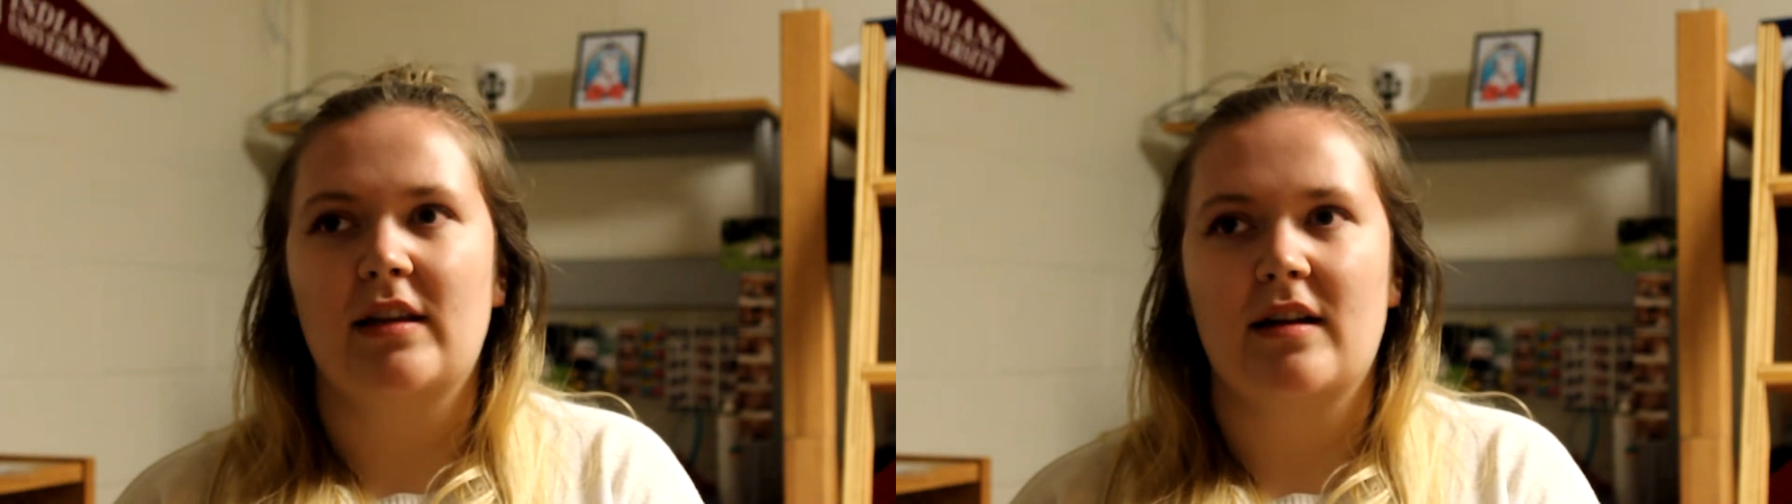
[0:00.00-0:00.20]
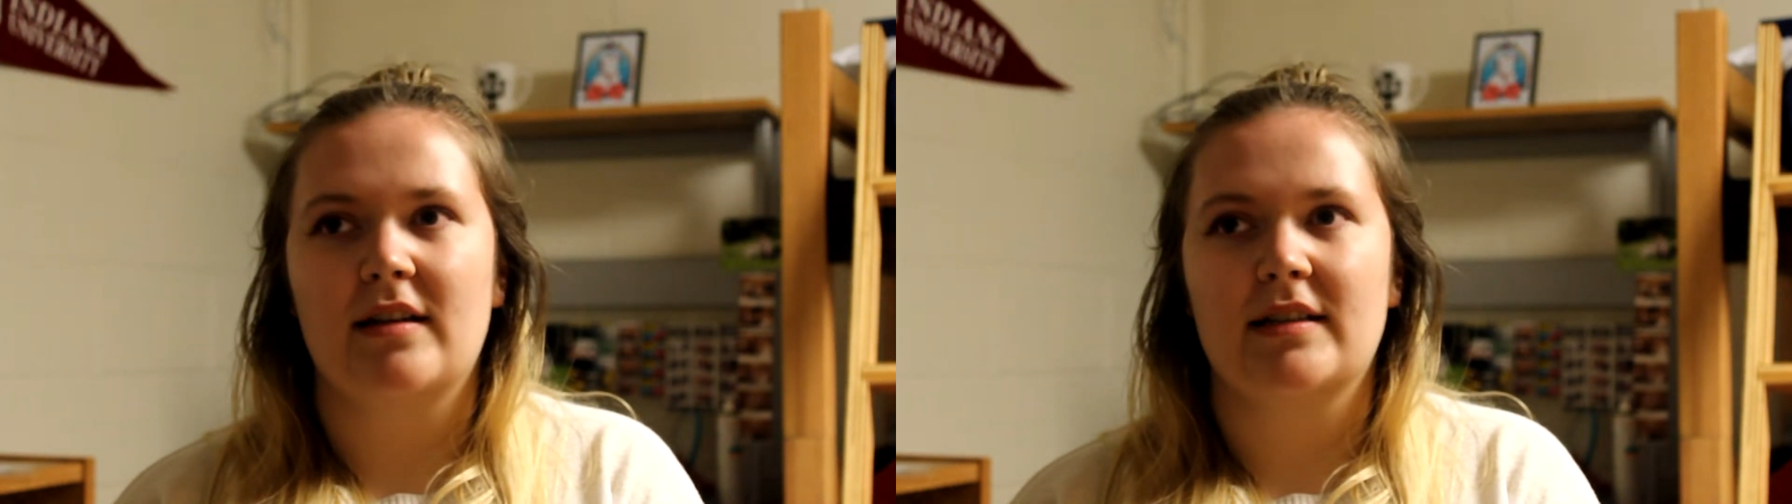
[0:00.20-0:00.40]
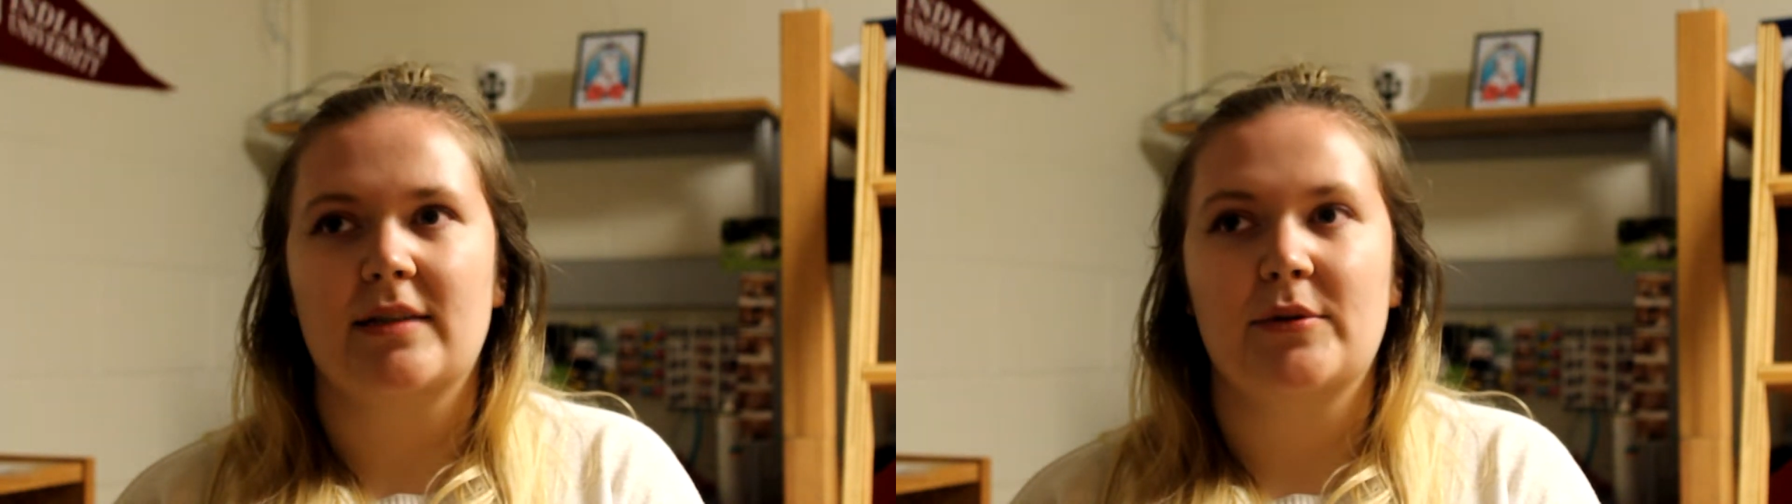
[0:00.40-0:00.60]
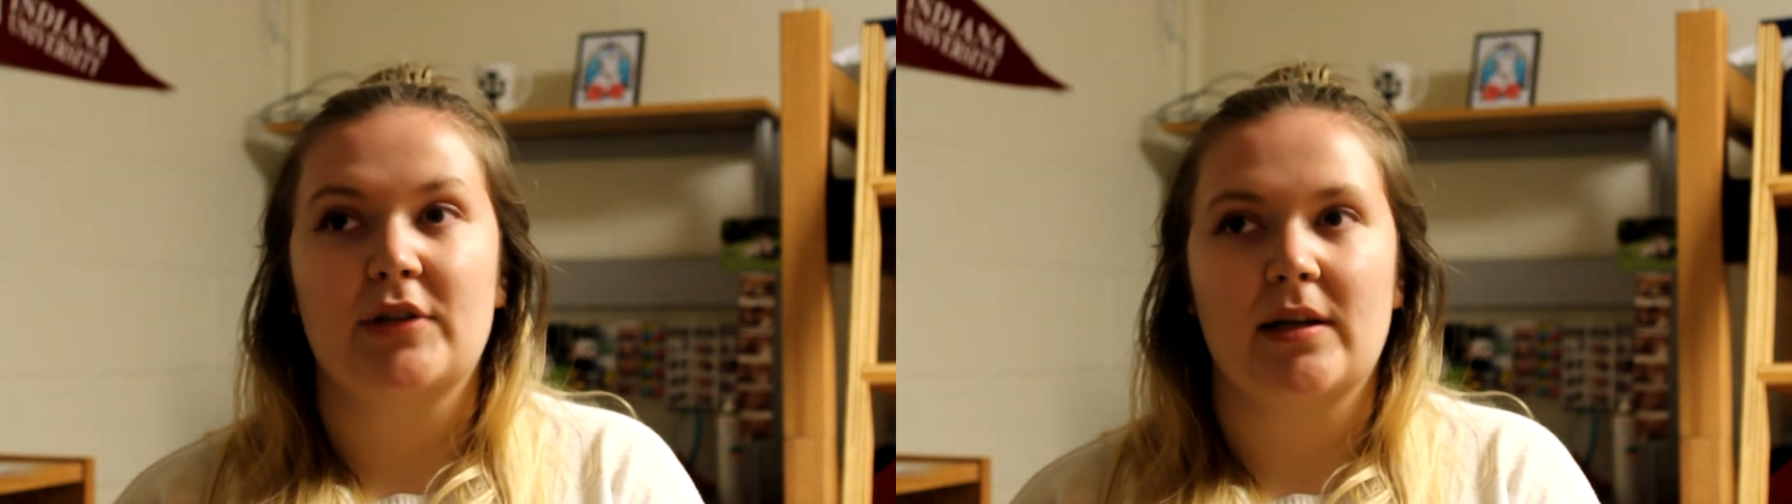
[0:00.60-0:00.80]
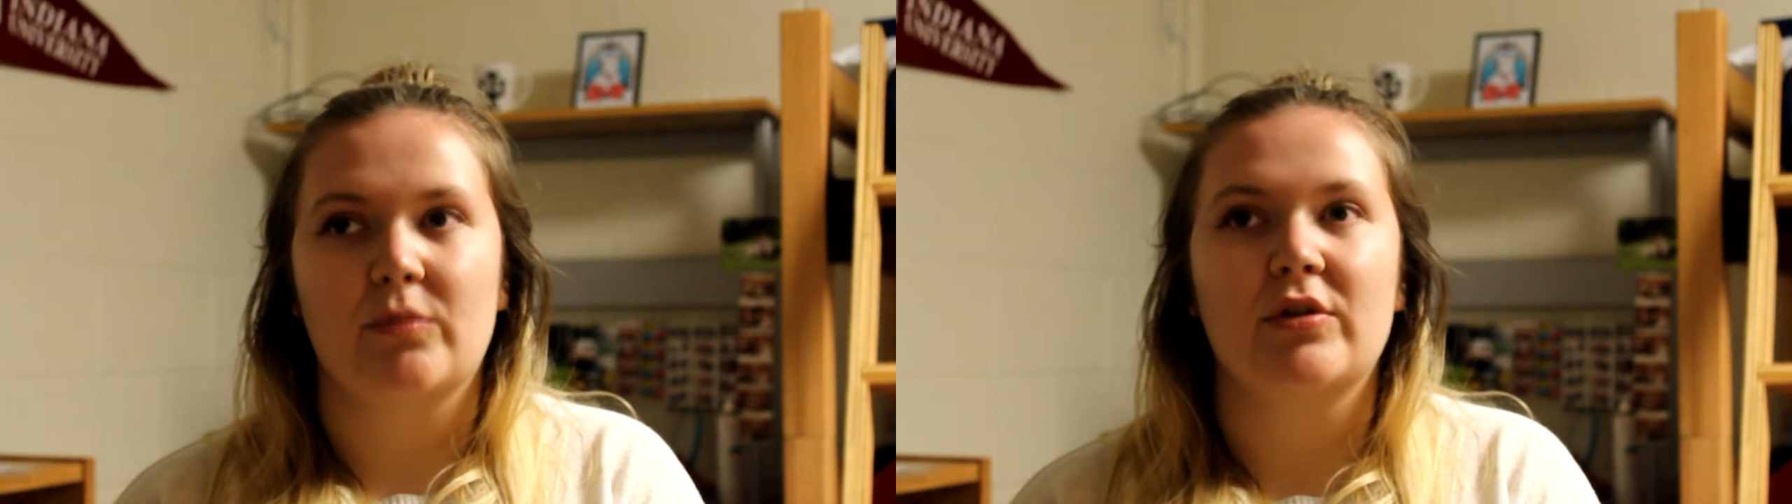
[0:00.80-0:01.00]
nicely, which
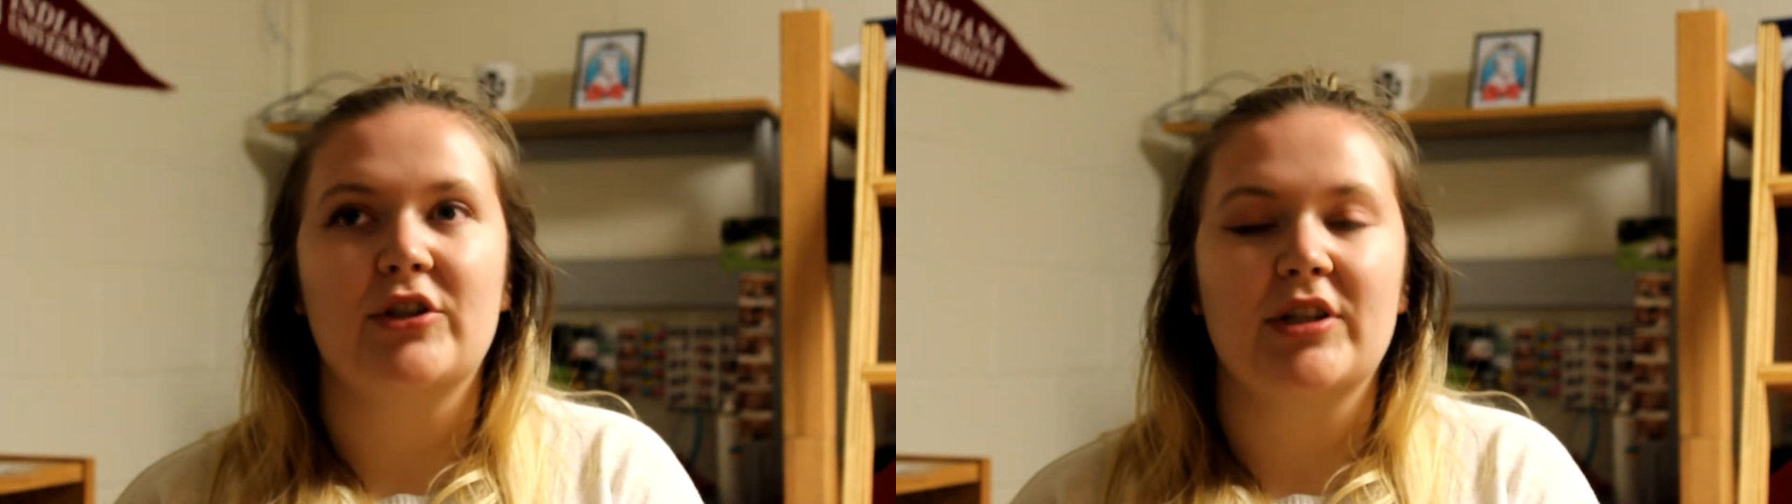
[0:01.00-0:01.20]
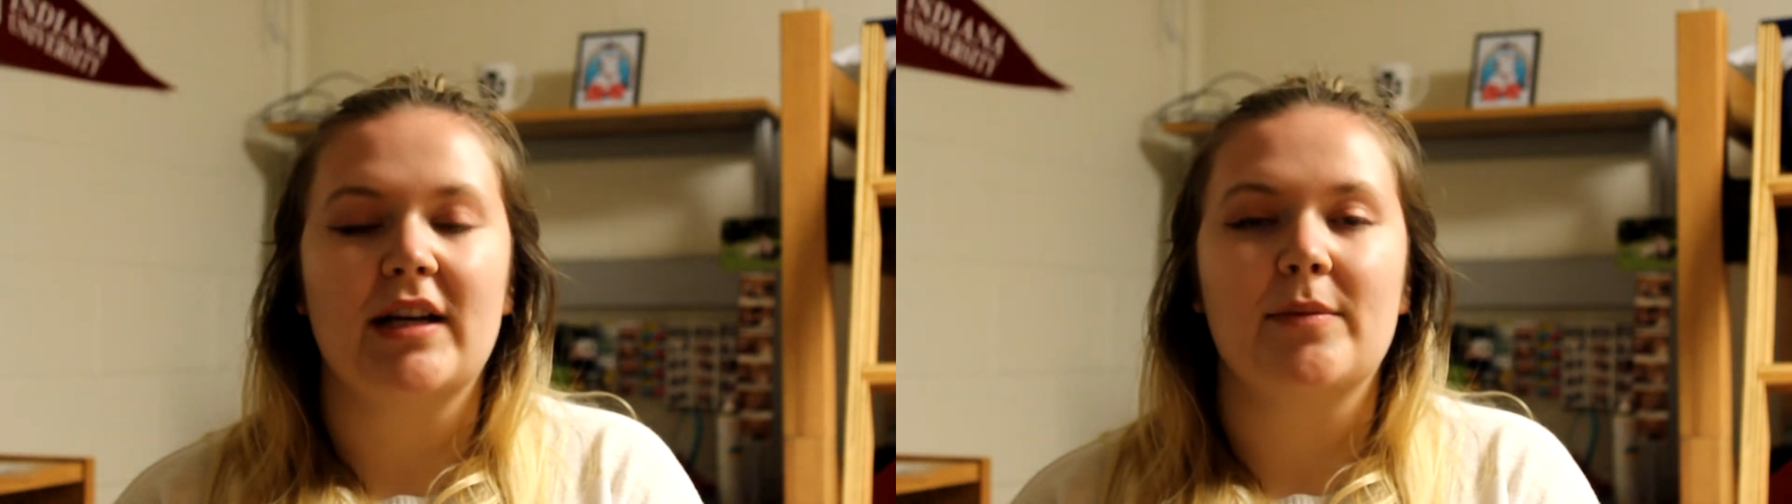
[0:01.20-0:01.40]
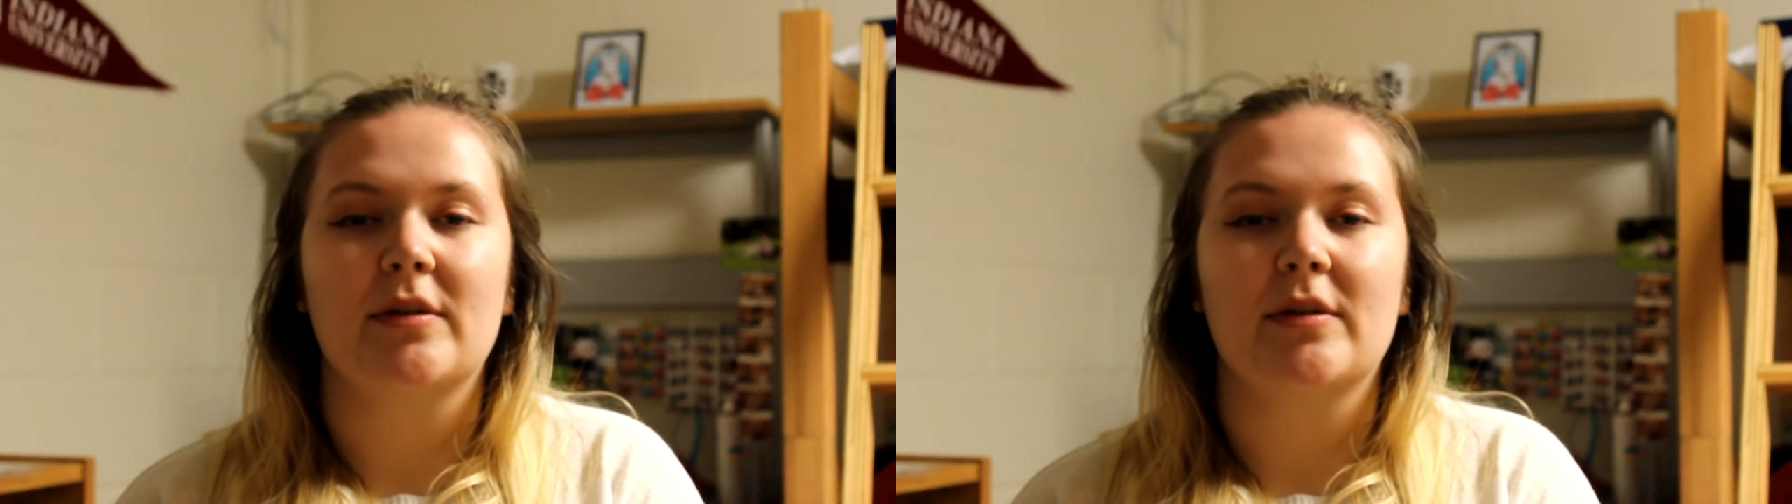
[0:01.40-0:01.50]
I appreciate,